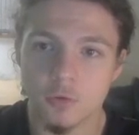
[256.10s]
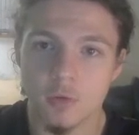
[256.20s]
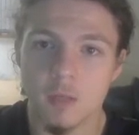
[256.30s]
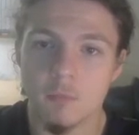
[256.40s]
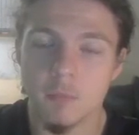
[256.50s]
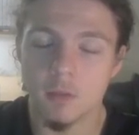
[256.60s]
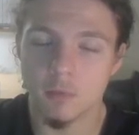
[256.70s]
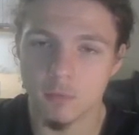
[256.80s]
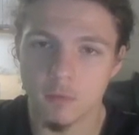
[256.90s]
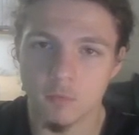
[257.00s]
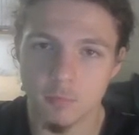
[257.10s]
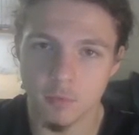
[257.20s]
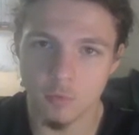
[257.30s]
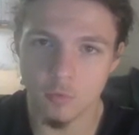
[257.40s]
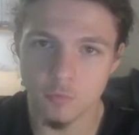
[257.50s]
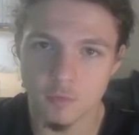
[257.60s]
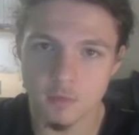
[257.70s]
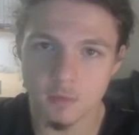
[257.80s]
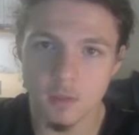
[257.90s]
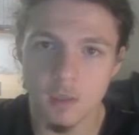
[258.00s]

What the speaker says: and minerals from their host,